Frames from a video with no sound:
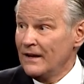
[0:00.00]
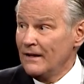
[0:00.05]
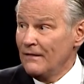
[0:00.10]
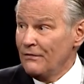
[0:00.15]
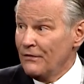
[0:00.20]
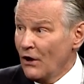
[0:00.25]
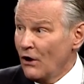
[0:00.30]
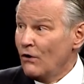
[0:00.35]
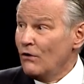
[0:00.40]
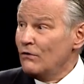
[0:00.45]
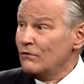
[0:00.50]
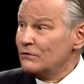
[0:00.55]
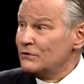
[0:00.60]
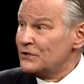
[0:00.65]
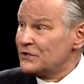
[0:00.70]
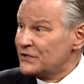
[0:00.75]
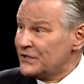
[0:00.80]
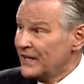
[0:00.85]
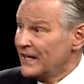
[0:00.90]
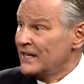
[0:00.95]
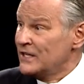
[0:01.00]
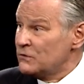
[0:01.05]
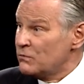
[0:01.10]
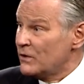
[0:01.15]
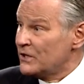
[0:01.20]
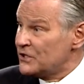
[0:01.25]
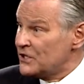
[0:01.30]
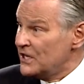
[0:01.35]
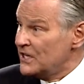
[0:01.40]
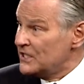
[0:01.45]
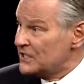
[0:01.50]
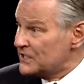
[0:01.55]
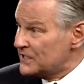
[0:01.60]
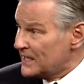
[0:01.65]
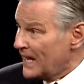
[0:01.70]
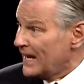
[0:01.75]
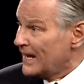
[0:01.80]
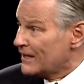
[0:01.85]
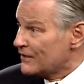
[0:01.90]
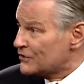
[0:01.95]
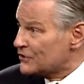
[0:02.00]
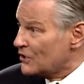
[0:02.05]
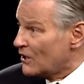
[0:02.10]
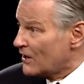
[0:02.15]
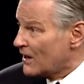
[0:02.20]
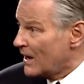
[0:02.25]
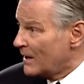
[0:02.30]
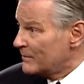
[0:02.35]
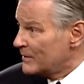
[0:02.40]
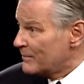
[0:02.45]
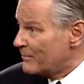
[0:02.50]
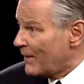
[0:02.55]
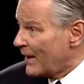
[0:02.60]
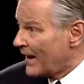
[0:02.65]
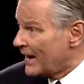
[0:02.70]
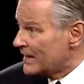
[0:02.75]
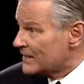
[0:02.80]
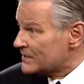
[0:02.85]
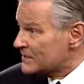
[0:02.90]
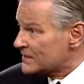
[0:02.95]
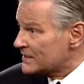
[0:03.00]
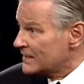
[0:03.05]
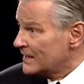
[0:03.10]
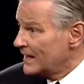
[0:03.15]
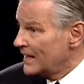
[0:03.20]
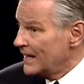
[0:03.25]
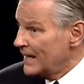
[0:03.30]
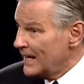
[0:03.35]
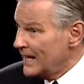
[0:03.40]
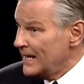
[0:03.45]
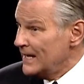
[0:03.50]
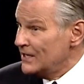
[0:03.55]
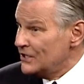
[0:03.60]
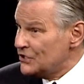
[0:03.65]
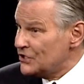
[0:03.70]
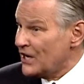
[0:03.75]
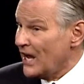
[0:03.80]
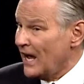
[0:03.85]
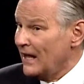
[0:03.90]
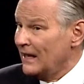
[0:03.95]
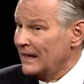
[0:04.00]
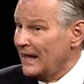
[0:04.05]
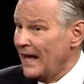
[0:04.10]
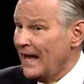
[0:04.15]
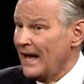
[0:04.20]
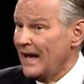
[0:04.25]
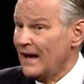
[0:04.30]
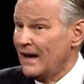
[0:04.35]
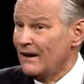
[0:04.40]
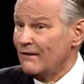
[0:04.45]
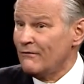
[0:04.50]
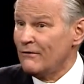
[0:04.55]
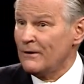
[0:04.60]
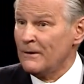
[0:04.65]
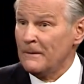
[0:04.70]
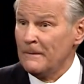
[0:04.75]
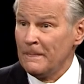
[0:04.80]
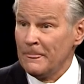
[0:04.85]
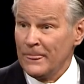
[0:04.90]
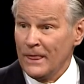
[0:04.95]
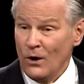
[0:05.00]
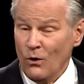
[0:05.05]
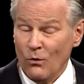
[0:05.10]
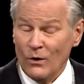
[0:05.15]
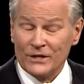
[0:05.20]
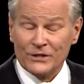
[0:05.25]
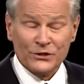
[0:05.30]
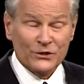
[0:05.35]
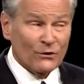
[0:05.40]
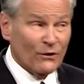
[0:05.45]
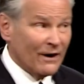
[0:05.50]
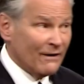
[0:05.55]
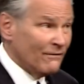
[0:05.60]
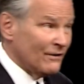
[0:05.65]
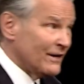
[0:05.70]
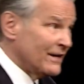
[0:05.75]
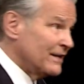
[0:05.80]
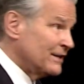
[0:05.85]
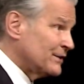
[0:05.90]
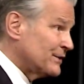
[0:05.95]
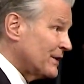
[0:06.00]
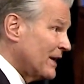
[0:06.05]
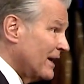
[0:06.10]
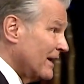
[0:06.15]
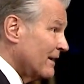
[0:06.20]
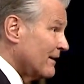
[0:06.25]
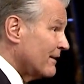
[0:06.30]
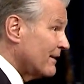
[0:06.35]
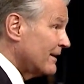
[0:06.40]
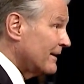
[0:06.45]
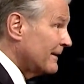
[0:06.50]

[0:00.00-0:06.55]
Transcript: those things which he saith shall come to pass, he shall have whatsoever he saith.